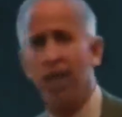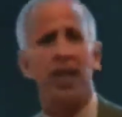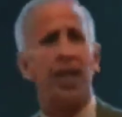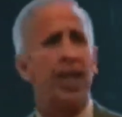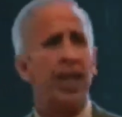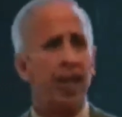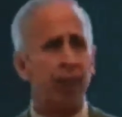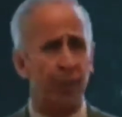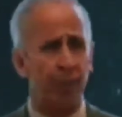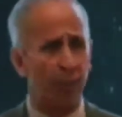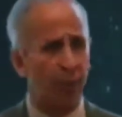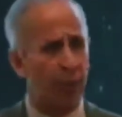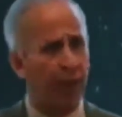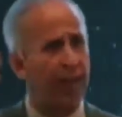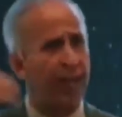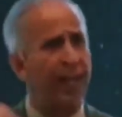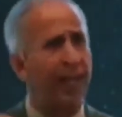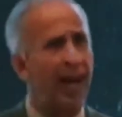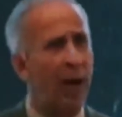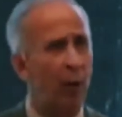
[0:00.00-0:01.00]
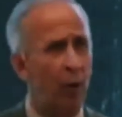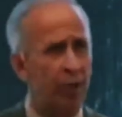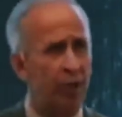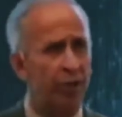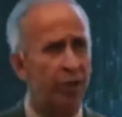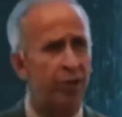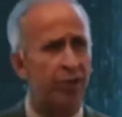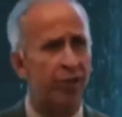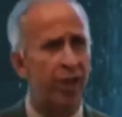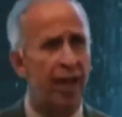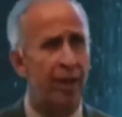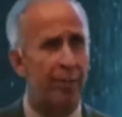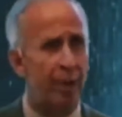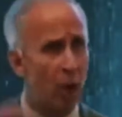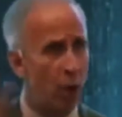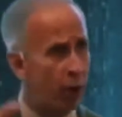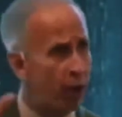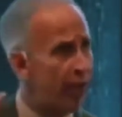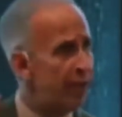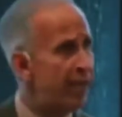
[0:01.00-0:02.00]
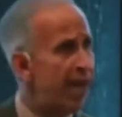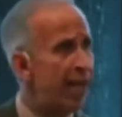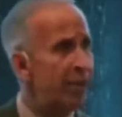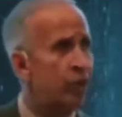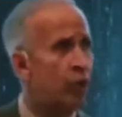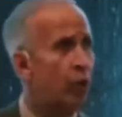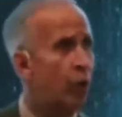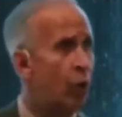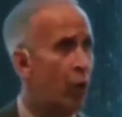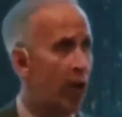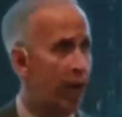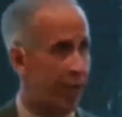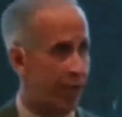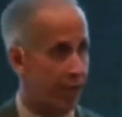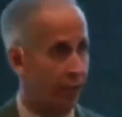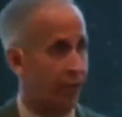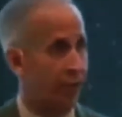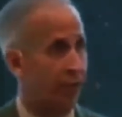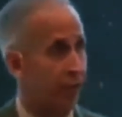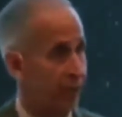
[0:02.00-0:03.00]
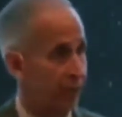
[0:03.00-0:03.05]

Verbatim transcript: It's bringing out what's inside of me. Okay, that's great.